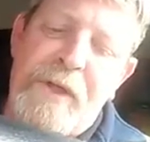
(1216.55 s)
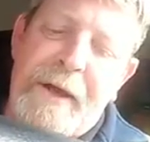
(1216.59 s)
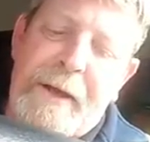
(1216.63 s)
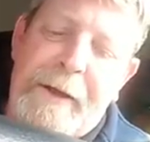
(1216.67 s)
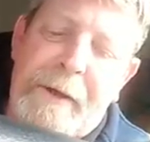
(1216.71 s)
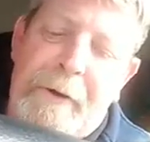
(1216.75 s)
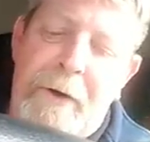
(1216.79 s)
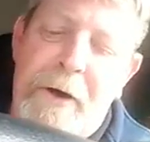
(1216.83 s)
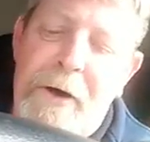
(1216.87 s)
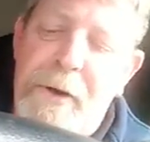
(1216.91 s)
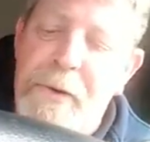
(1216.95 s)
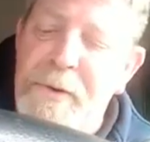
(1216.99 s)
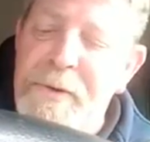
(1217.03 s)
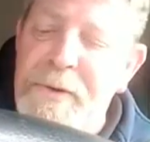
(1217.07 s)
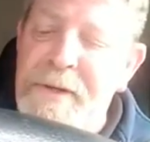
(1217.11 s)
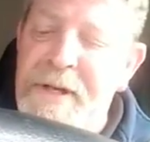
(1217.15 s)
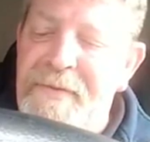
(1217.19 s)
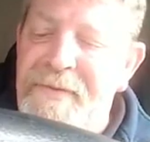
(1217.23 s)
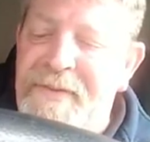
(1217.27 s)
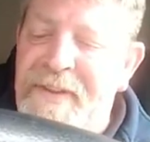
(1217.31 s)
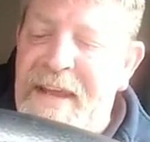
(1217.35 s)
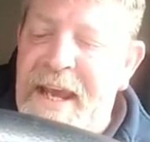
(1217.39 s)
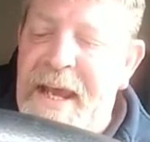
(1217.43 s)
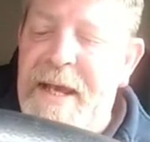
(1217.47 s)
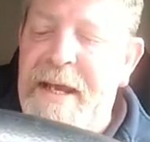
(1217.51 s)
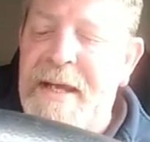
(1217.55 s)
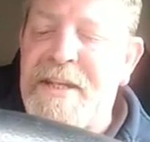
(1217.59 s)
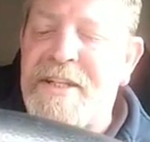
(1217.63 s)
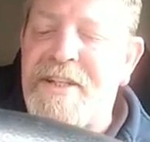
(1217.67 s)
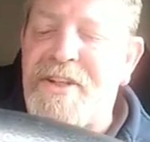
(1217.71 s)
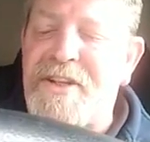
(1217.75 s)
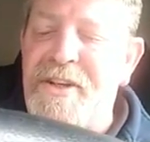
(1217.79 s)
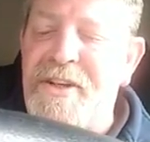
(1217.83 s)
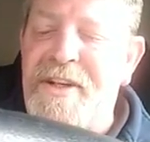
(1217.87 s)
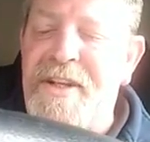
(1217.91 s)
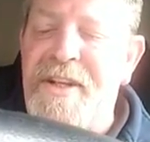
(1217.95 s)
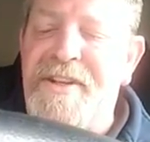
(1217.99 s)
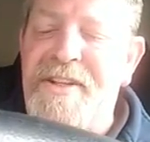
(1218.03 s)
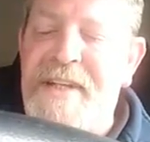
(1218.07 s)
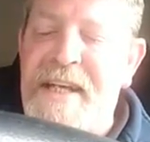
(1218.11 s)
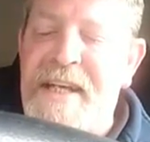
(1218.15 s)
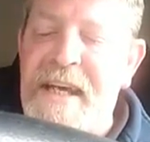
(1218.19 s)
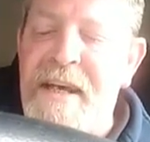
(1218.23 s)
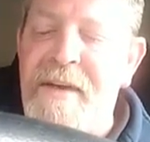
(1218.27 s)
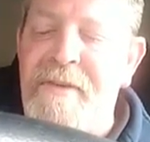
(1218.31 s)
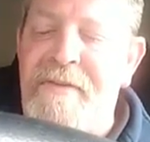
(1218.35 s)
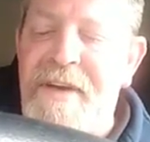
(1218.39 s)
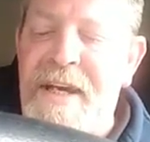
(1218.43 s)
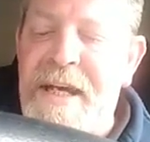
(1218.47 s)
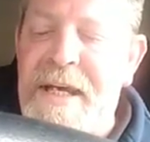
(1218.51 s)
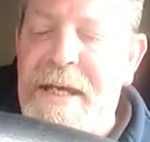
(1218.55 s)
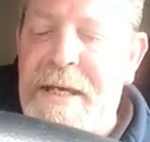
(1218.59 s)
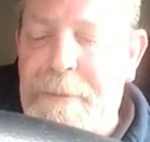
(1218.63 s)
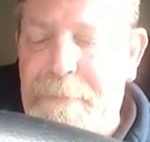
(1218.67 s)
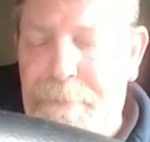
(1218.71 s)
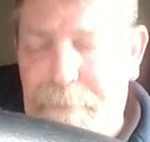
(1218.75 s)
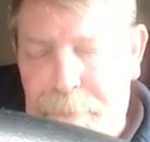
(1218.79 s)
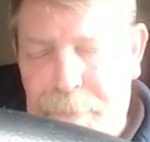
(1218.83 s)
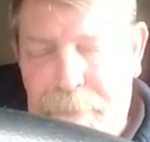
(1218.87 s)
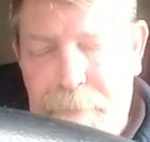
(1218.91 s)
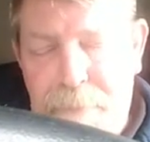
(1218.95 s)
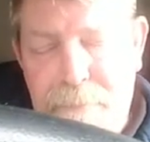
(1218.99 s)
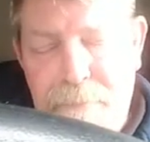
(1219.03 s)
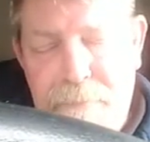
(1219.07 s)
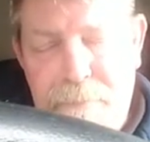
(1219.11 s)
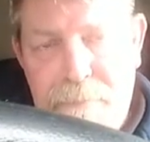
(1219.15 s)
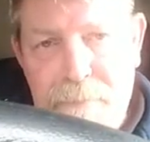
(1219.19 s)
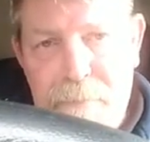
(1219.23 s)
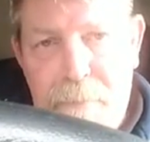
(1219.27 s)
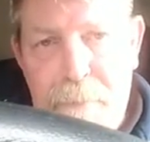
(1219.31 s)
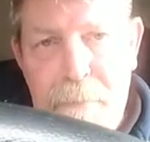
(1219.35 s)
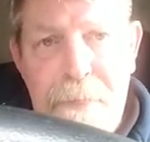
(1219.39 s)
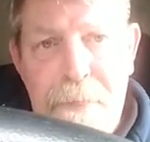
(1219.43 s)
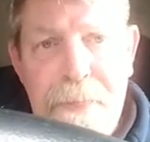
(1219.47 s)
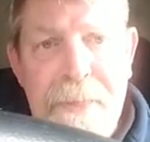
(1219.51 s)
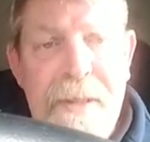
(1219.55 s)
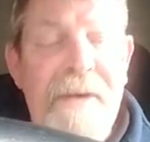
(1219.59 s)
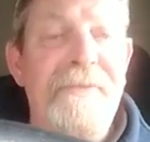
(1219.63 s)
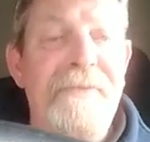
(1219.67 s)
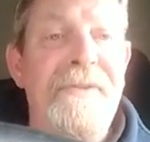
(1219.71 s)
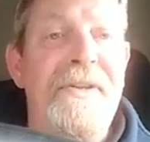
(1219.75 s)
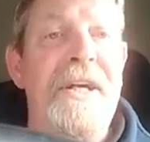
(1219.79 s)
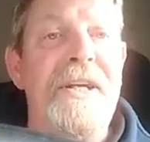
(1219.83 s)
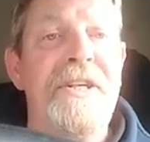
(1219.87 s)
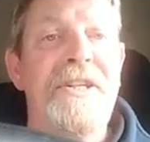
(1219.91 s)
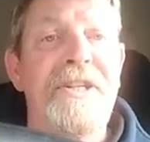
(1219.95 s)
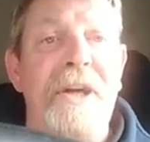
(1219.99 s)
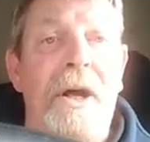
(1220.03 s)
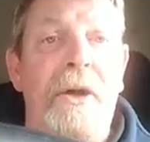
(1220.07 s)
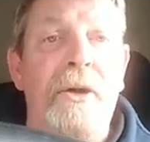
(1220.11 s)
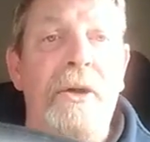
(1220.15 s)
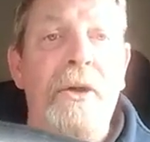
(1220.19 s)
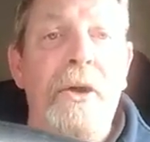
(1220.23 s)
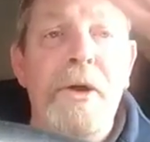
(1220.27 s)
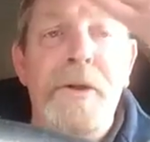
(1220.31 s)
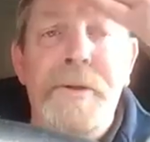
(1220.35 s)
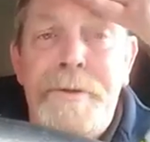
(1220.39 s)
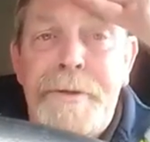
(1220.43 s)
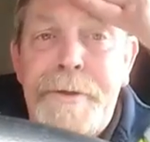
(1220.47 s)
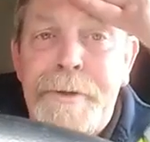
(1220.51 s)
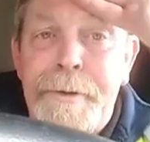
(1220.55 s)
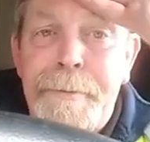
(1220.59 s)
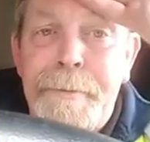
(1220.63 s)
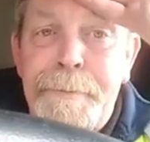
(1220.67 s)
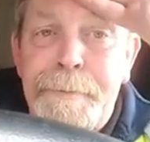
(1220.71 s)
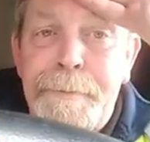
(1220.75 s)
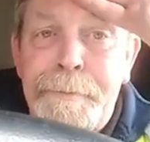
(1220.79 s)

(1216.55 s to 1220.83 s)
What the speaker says: the Clown takes to the TV to salute